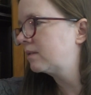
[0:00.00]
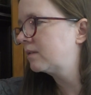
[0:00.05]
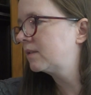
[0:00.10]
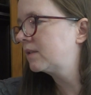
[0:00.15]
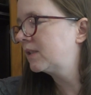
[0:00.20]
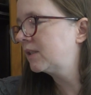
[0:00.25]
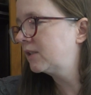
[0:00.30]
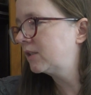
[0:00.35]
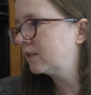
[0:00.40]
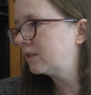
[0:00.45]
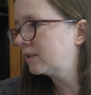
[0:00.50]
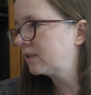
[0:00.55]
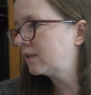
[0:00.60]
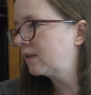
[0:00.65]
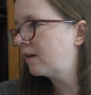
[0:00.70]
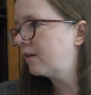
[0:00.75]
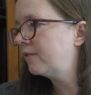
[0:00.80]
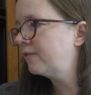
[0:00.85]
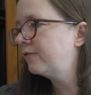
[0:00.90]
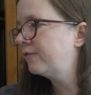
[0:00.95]
Stitch and
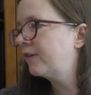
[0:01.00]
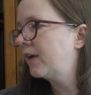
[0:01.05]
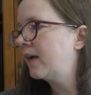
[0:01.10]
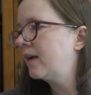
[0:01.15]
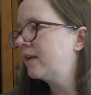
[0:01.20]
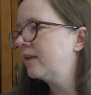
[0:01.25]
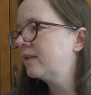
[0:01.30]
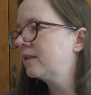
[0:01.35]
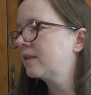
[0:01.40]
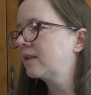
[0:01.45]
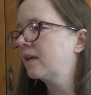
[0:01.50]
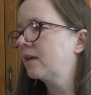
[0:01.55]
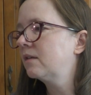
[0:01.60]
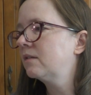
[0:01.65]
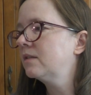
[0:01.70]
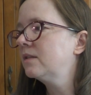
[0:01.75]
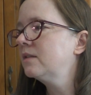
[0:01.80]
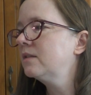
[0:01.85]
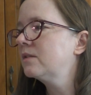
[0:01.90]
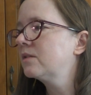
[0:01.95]
Stuff and
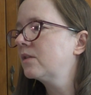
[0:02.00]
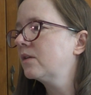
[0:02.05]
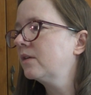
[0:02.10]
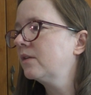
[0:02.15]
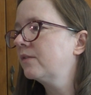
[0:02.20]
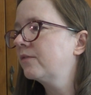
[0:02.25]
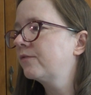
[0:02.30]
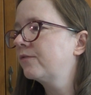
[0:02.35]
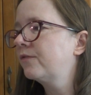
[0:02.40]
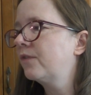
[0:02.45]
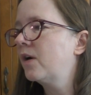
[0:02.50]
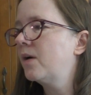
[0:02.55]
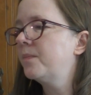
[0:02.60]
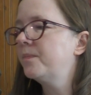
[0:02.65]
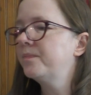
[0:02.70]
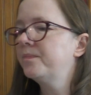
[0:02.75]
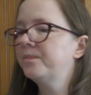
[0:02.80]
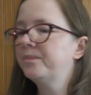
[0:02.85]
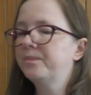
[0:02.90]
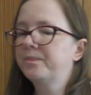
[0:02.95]
Carolyn Zook
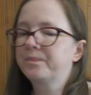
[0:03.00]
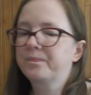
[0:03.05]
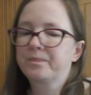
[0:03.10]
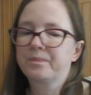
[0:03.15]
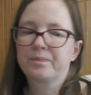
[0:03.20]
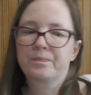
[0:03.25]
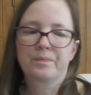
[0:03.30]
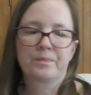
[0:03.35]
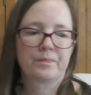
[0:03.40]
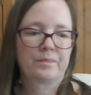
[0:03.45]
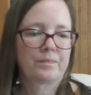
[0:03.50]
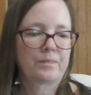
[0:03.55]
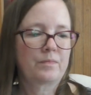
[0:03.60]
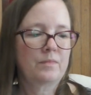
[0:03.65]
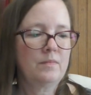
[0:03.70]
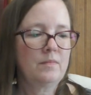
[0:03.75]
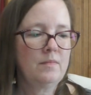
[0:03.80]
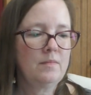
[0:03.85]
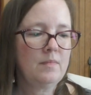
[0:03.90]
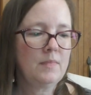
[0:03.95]
from
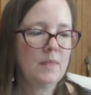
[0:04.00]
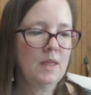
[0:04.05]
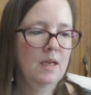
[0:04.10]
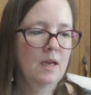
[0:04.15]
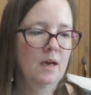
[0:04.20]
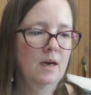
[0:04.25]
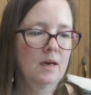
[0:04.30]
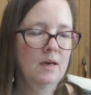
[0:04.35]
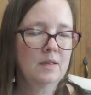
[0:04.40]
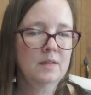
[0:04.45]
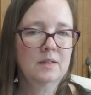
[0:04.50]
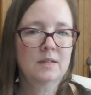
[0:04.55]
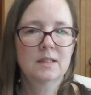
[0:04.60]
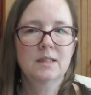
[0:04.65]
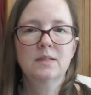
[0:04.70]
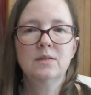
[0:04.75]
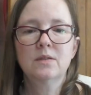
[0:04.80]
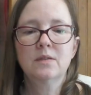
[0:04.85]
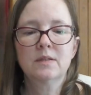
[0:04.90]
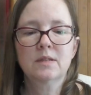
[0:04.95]

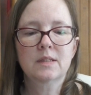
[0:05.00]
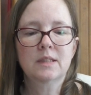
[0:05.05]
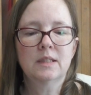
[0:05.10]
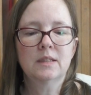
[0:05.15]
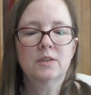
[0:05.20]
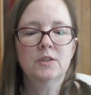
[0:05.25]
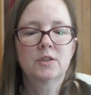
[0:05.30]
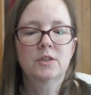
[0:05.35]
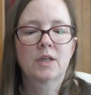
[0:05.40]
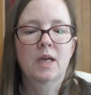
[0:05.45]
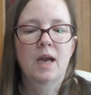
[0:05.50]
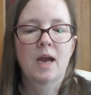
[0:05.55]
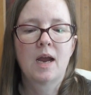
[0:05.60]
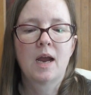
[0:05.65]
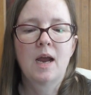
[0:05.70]
czookstitch488,